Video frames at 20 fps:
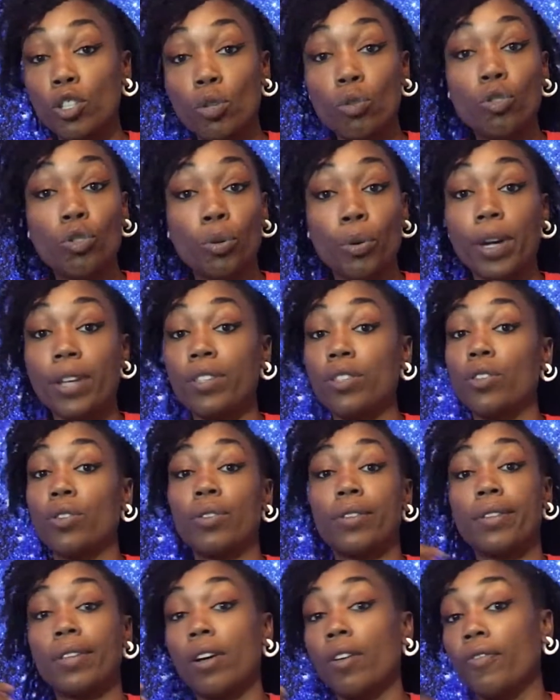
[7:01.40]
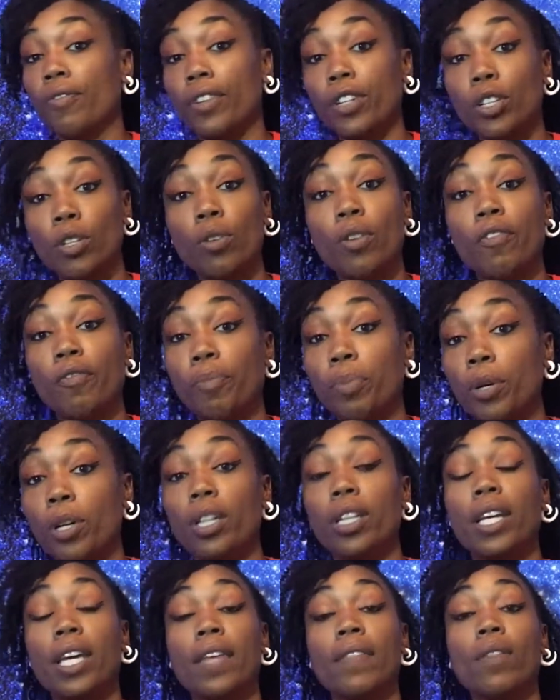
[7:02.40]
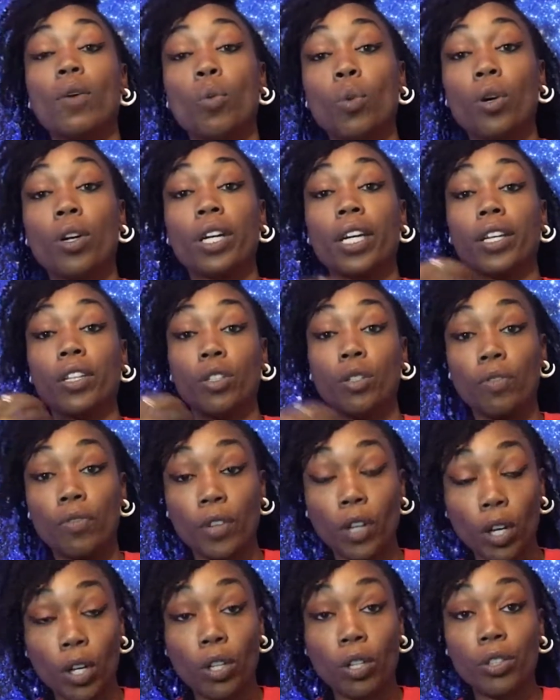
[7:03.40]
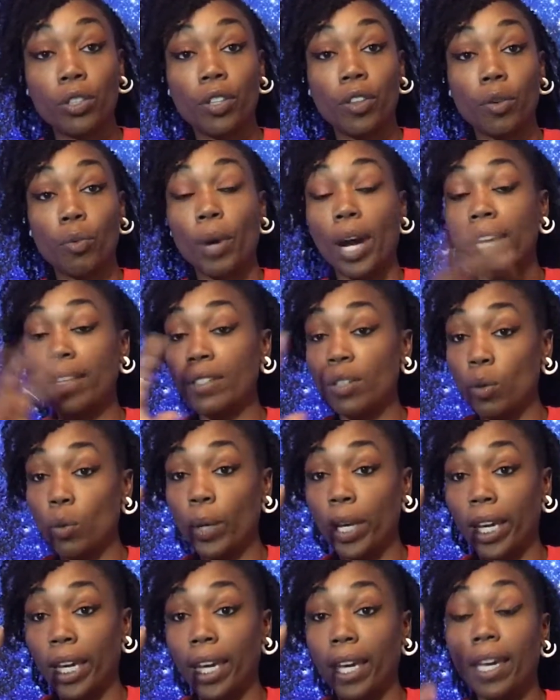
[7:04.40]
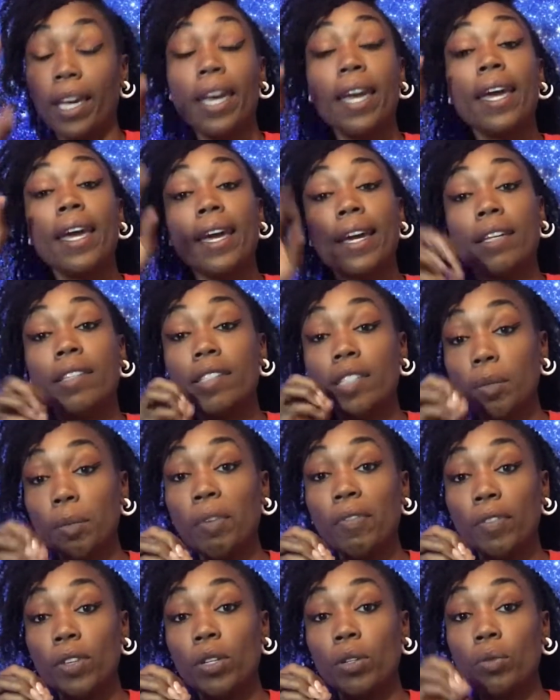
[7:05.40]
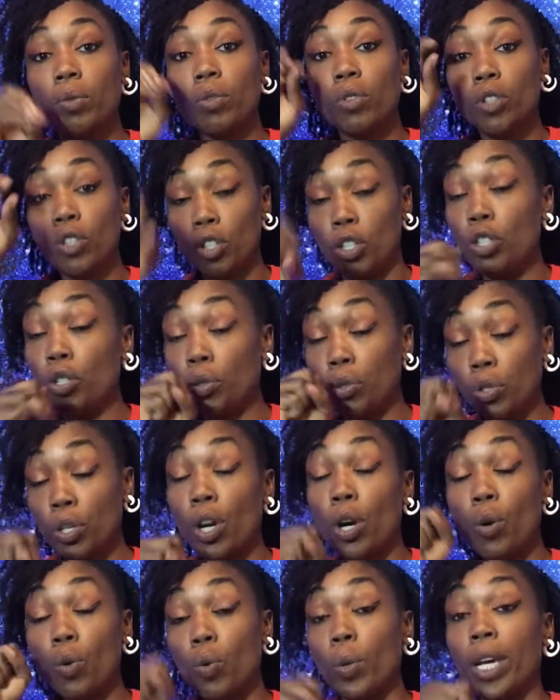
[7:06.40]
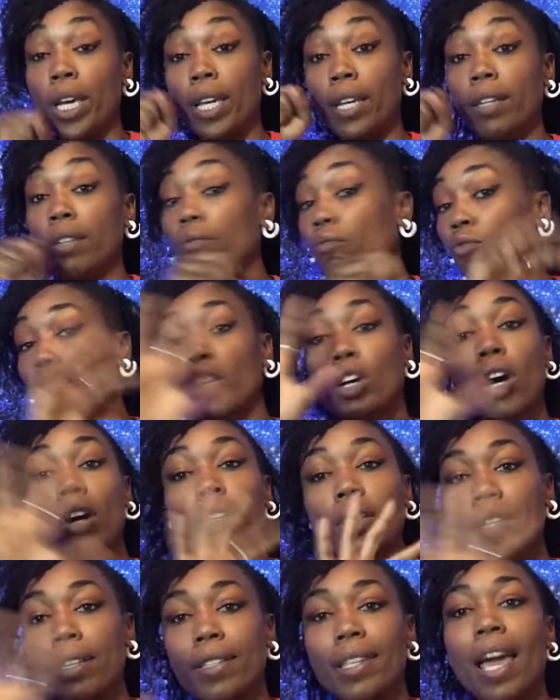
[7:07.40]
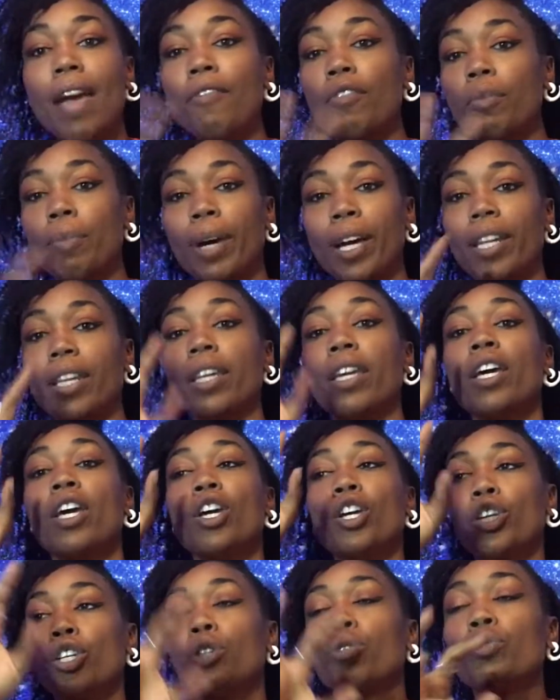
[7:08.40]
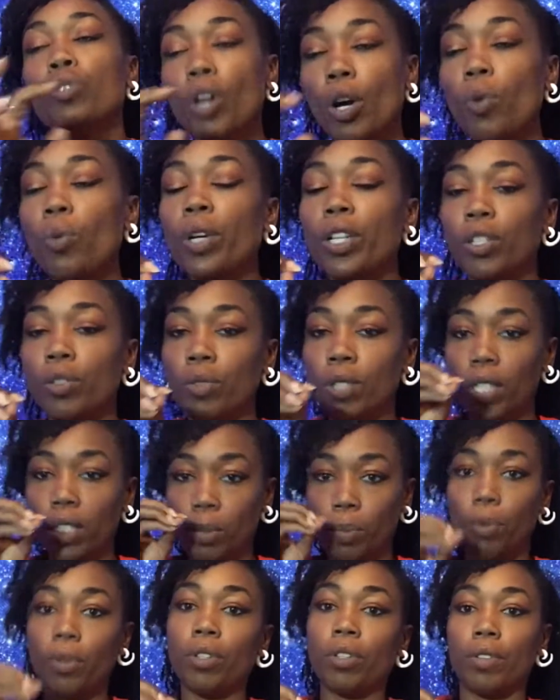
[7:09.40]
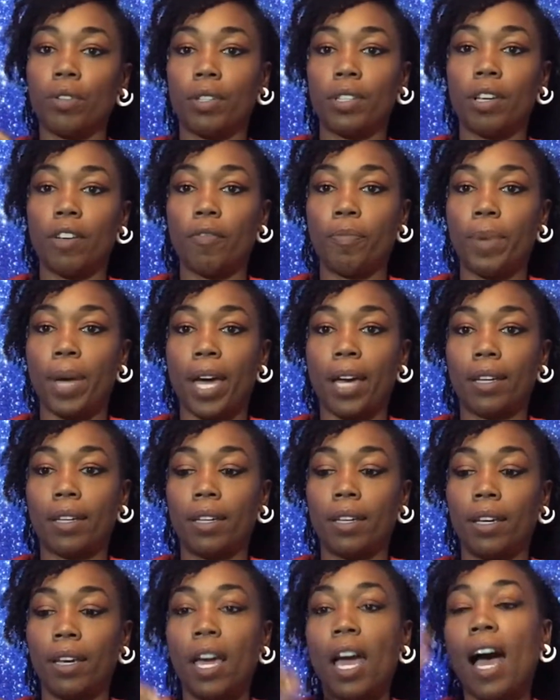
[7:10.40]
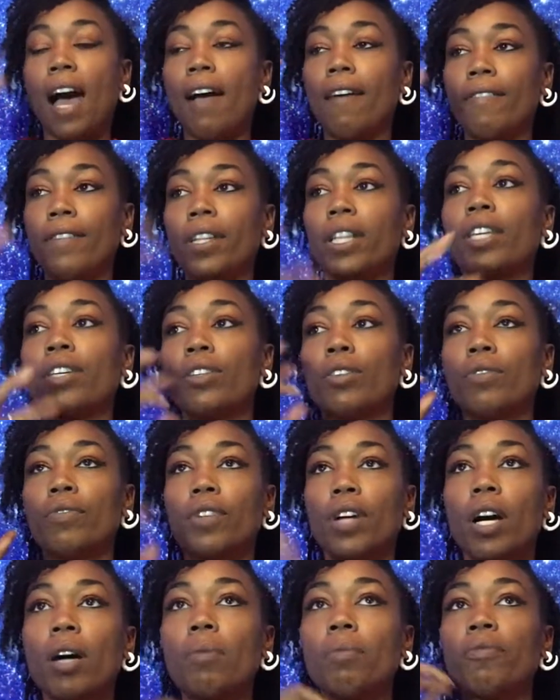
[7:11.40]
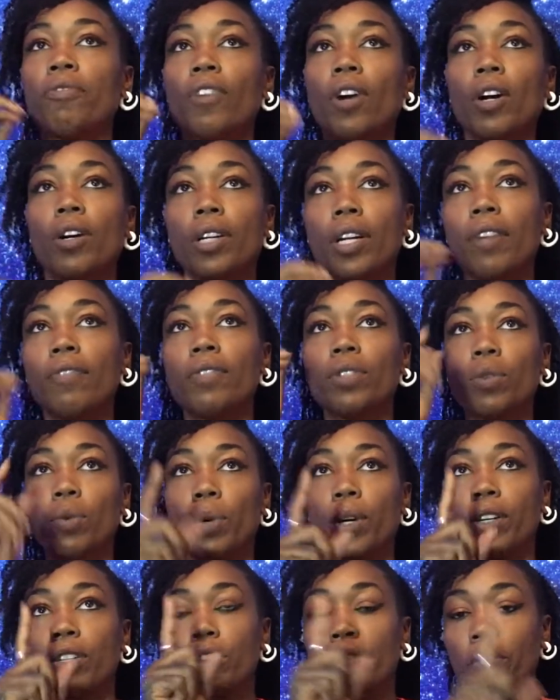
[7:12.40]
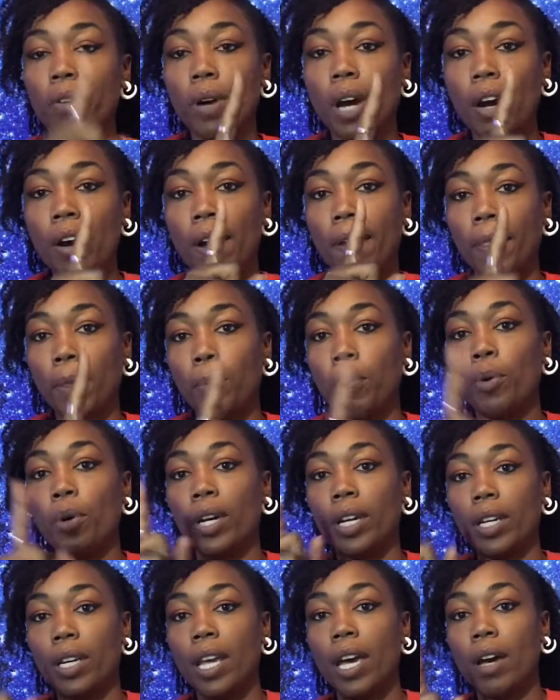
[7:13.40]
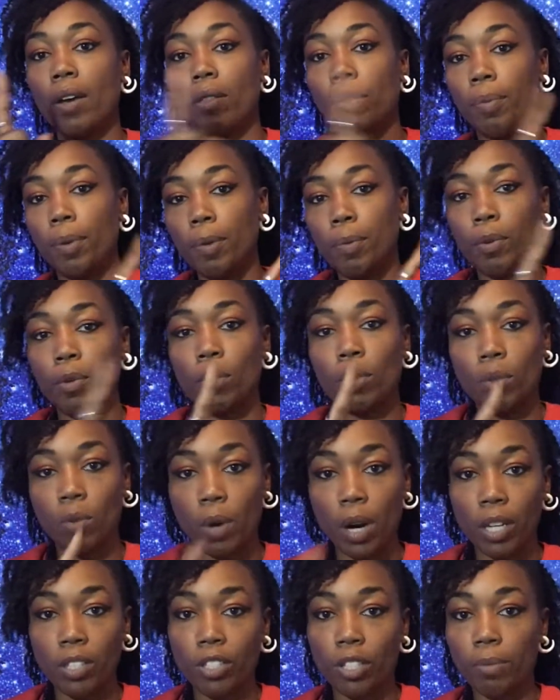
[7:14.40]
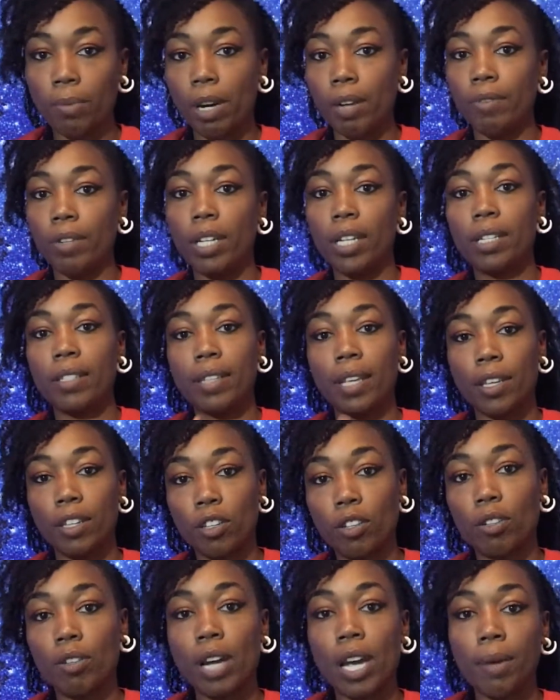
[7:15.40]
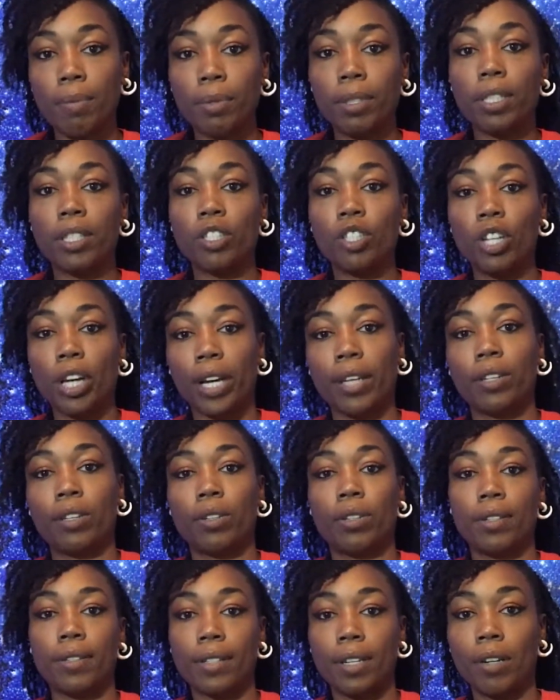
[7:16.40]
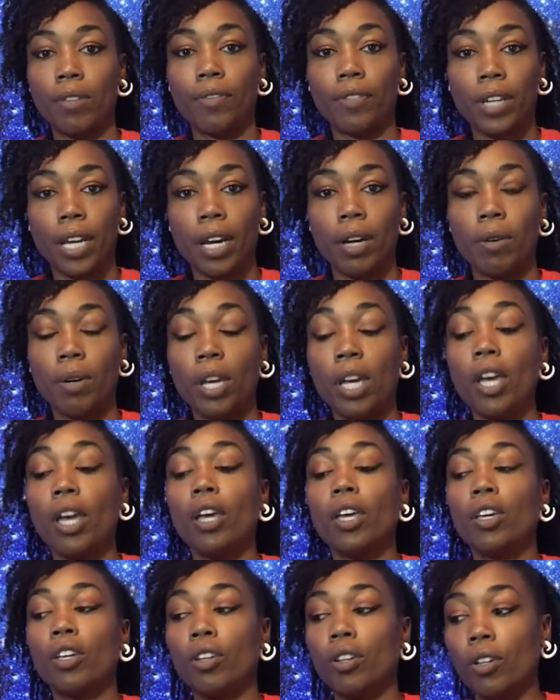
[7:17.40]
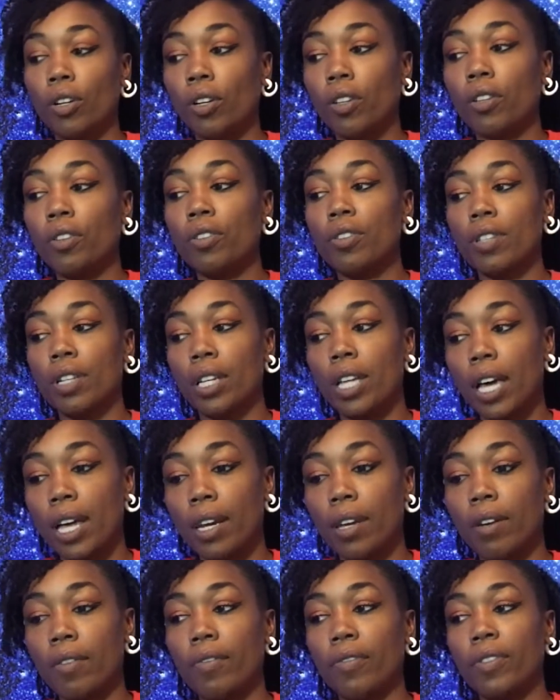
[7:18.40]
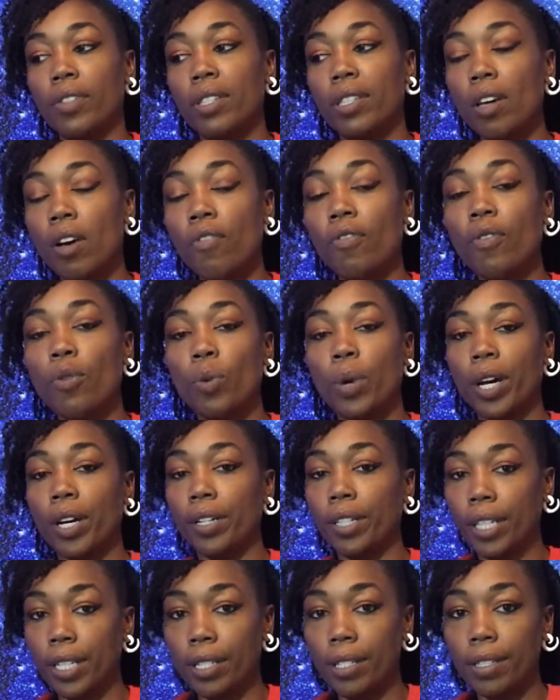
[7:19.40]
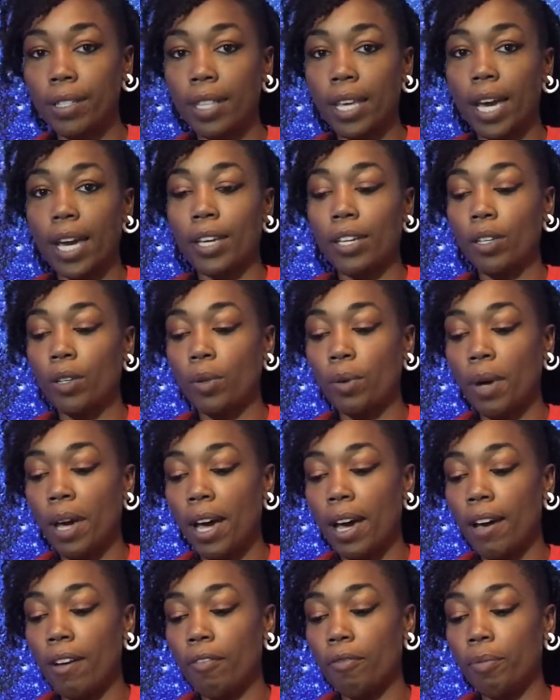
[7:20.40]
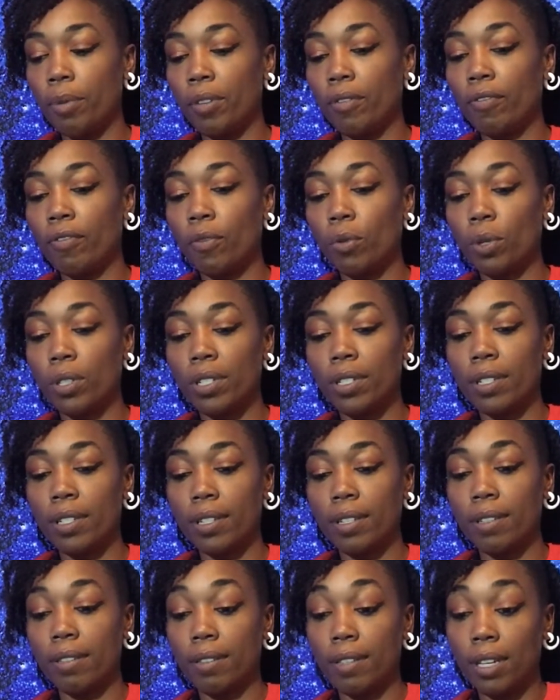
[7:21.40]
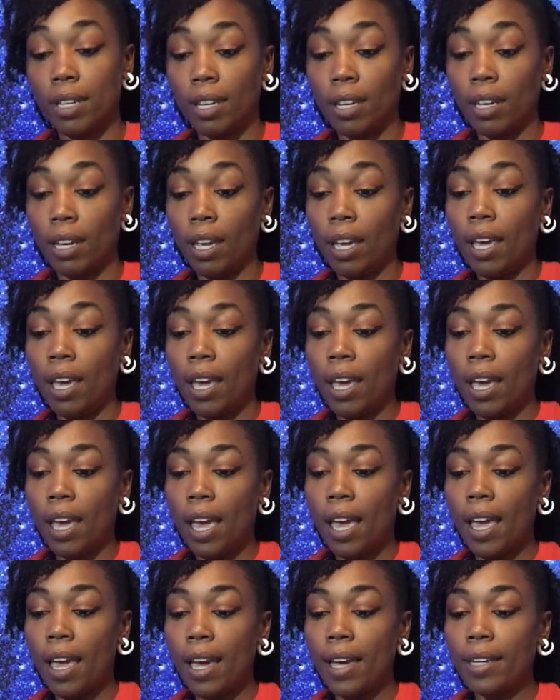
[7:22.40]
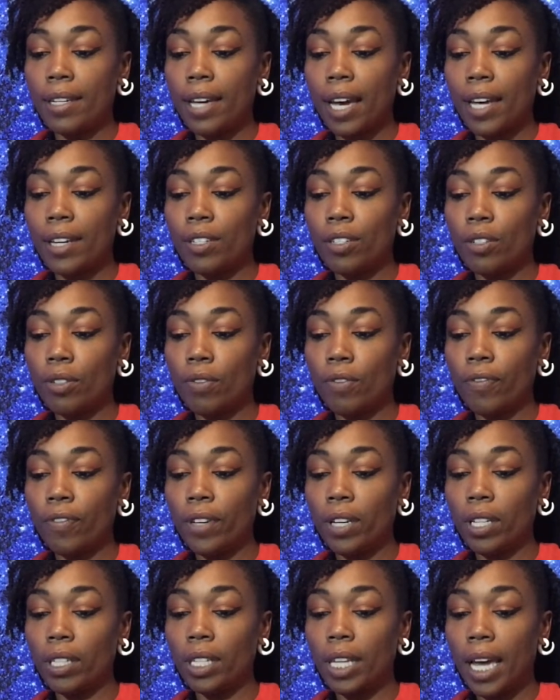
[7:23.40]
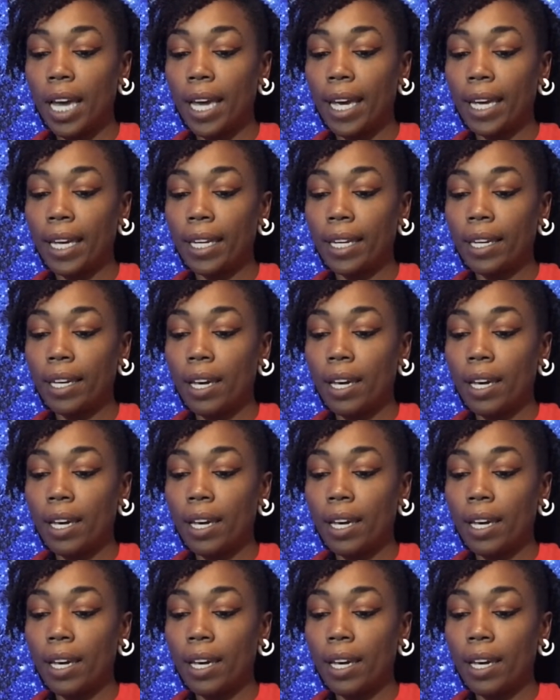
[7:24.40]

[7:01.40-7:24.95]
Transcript: trust yourself and you have put in the work and you've earned the right to wing it. And some of you, you'll know when, regardless, everybody, you'll know when you need to pull yourself back. I feel like you've come far enough to where you are at the point now, the people who are watching my readings, like you're able to check yourself now. There's a lot of self-awareness that you have been forced to see. And I do feel like